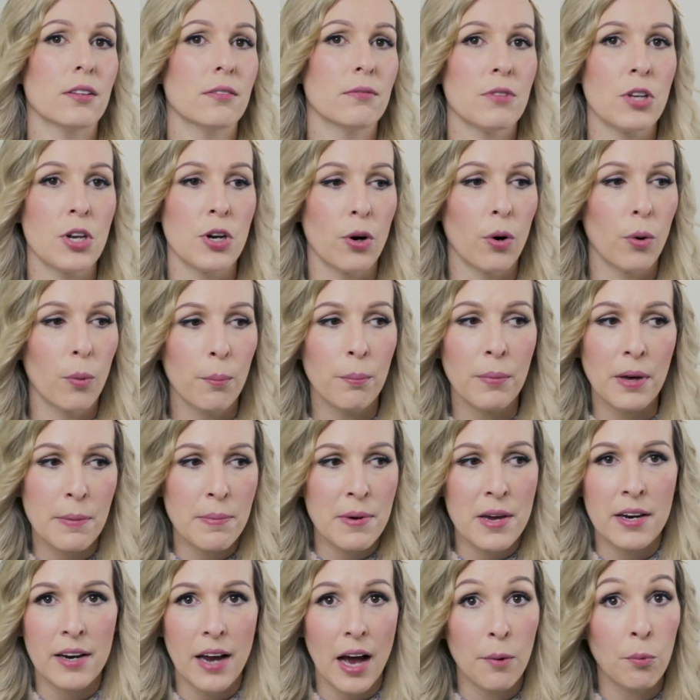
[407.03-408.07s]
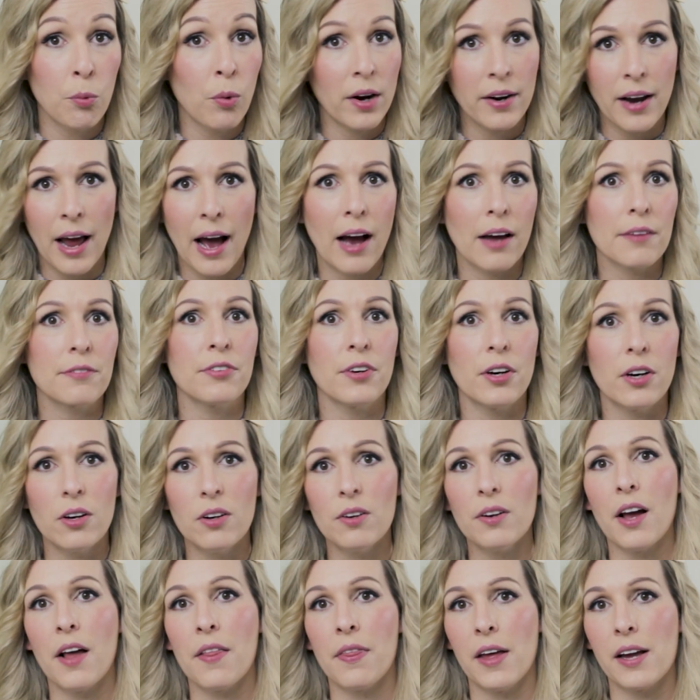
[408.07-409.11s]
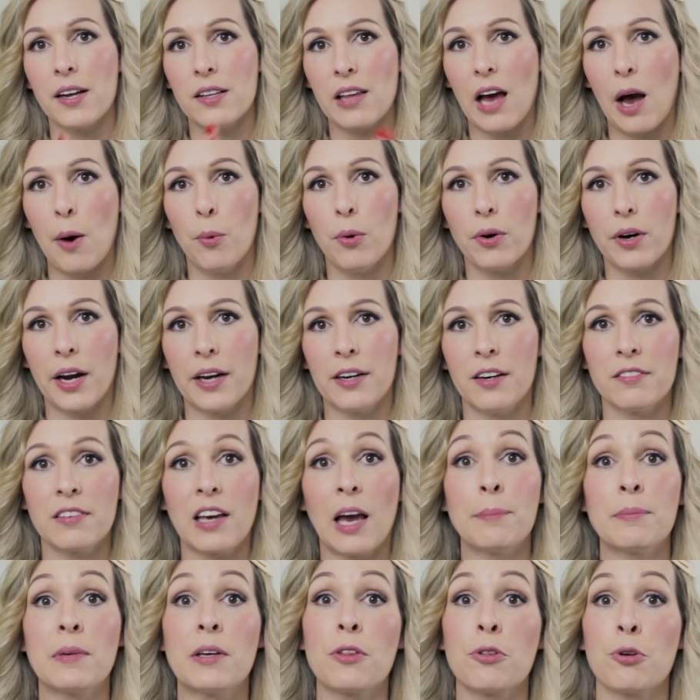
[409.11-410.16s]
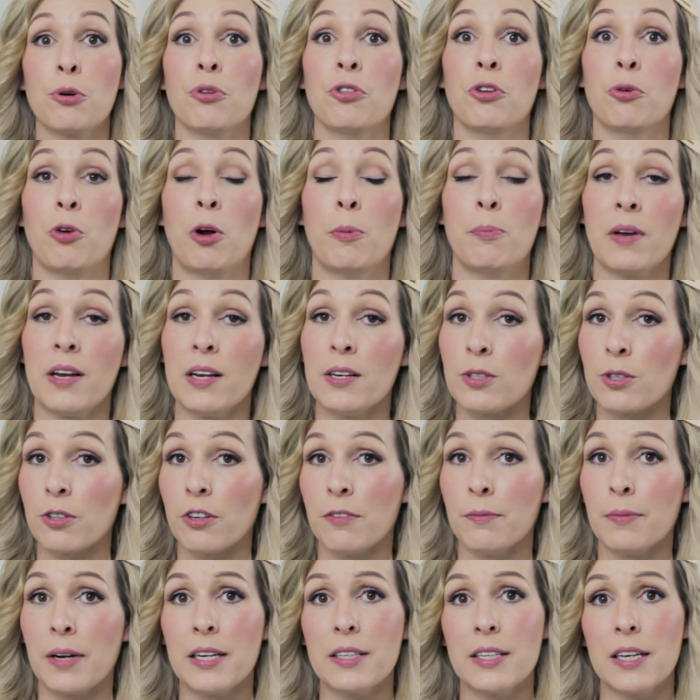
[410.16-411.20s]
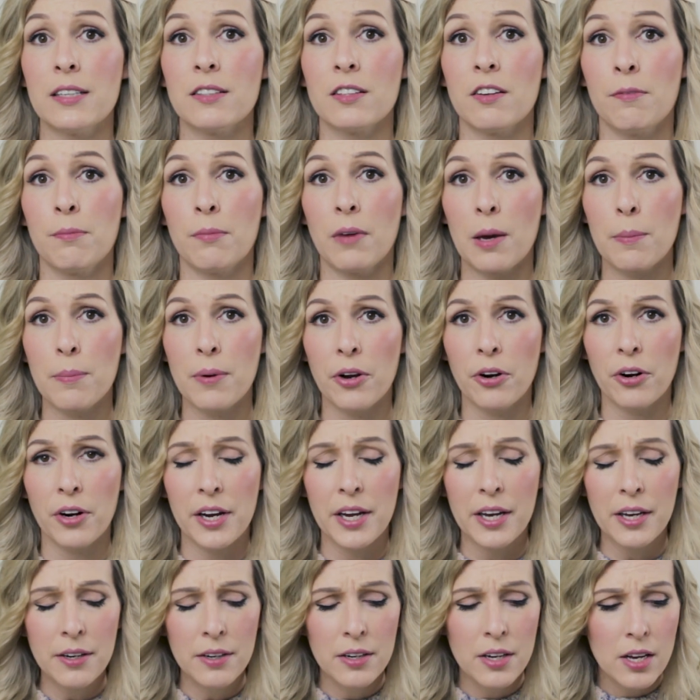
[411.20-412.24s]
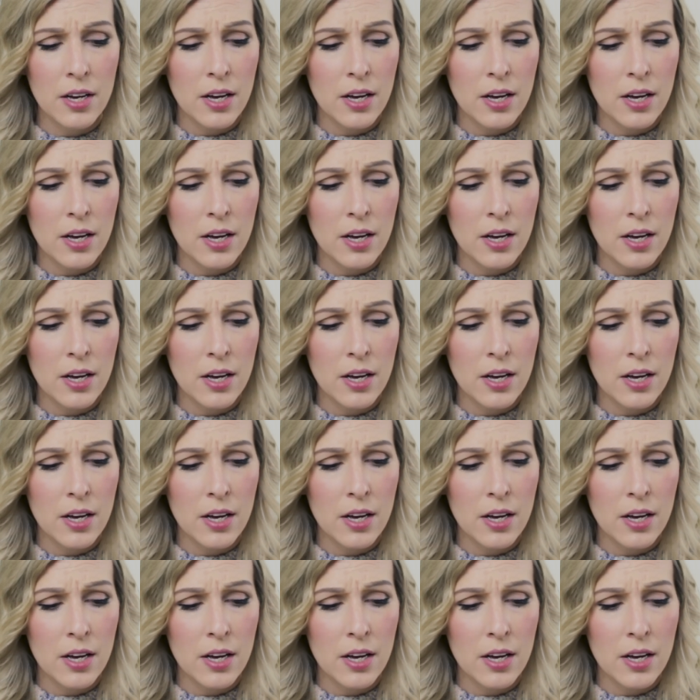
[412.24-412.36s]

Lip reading: you know, maybe one Advil, and like that will kind of get me through the remainder of my days of my period.